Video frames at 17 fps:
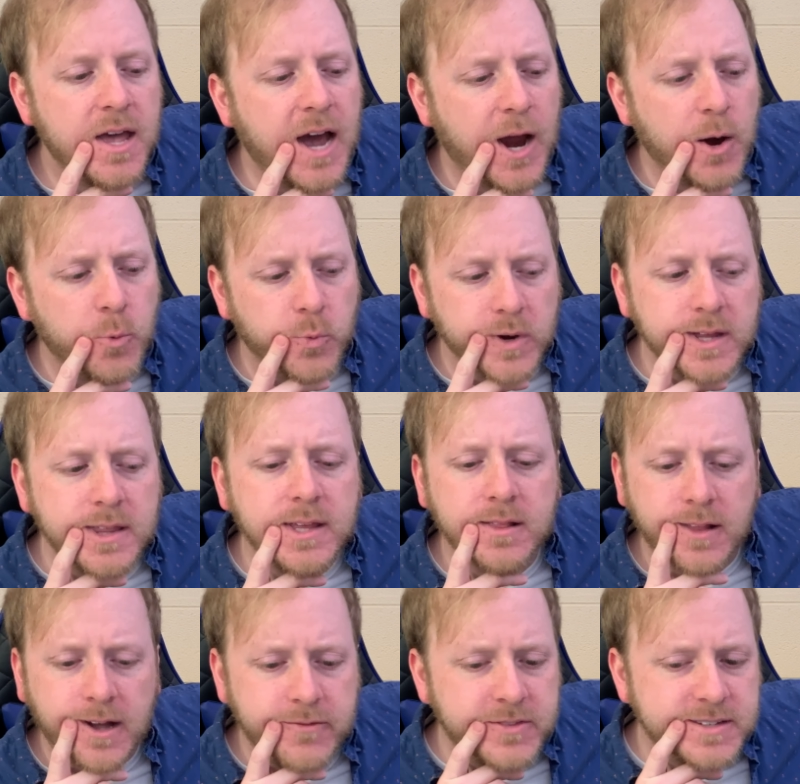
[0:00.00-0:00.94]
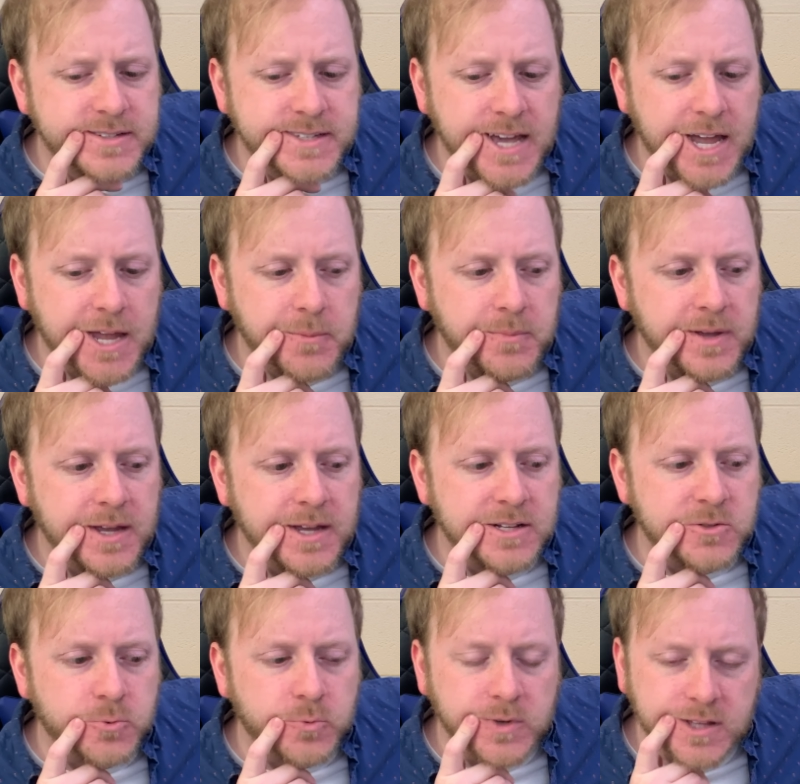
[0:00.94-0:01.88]
I really love this game.
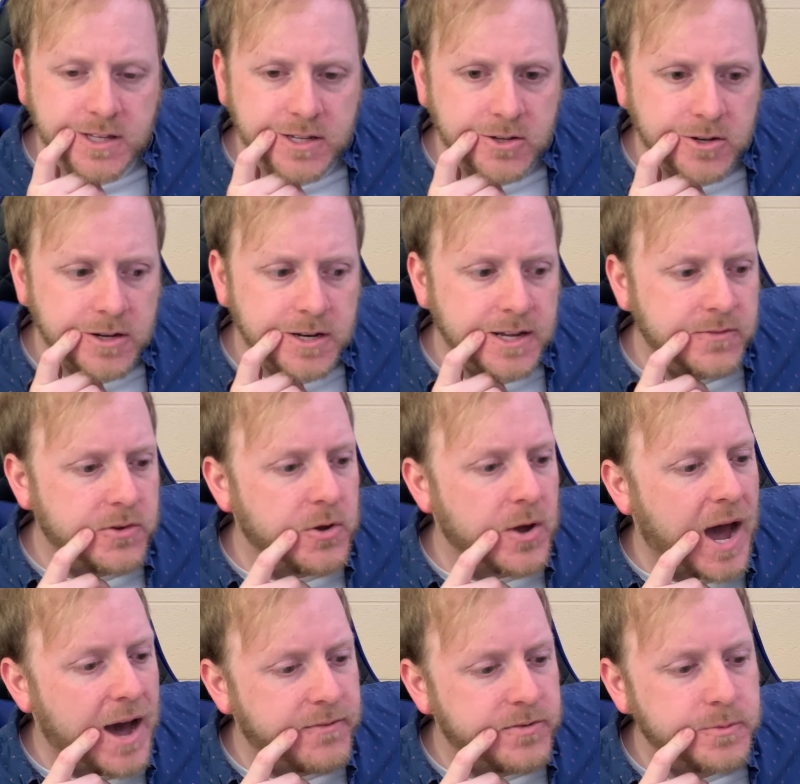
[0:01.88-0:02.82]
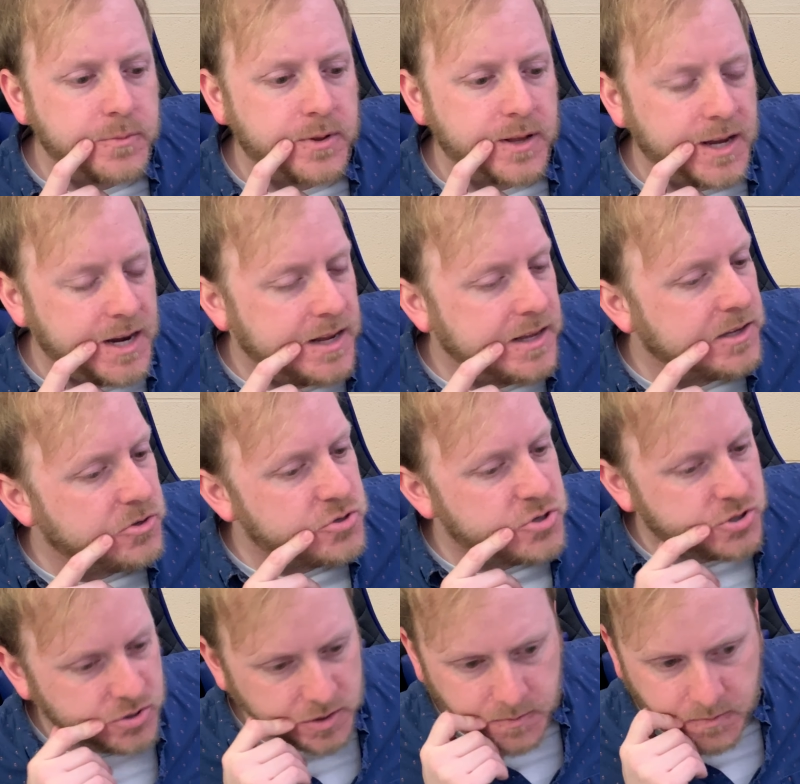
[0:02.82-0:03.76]
It's really good. If you haven't played it, you
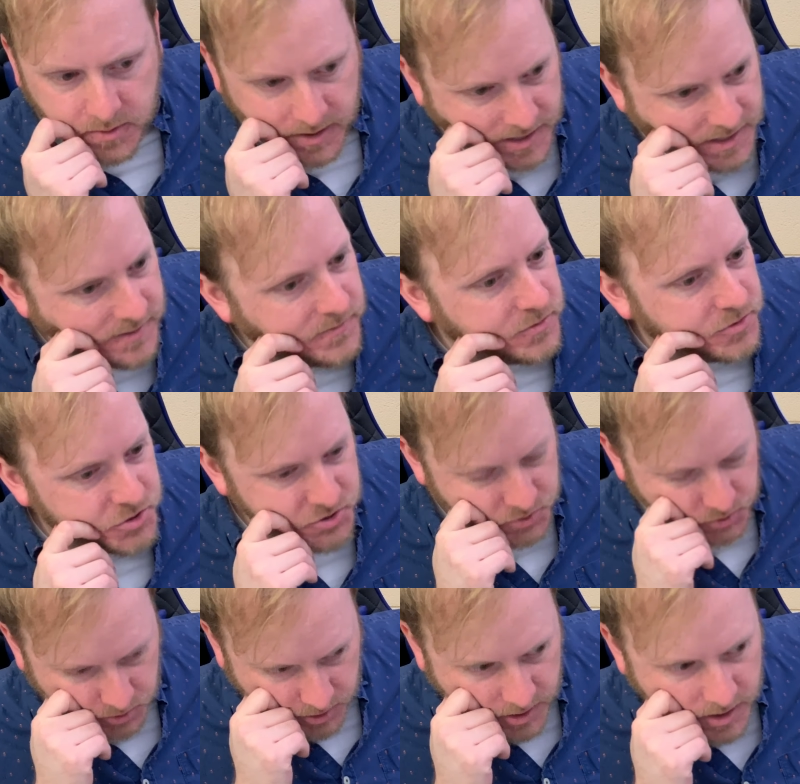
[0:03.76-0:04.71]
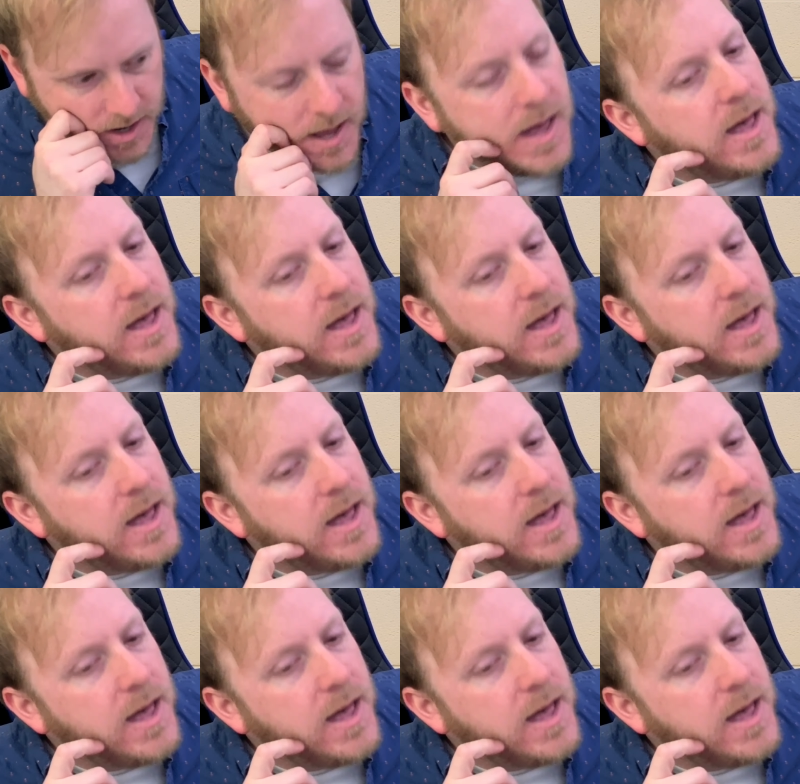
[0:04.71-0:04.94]
should play it for sure.